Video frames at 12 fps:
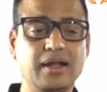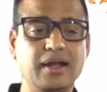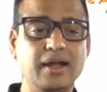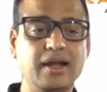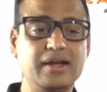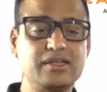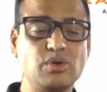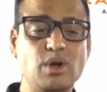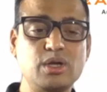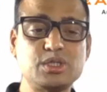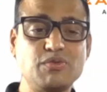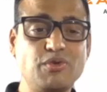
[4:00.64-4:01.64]
and so
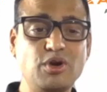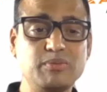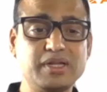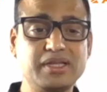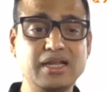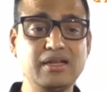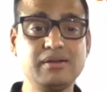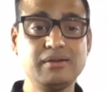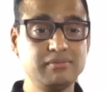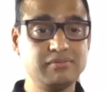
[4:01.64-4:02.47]
on and so forth. But then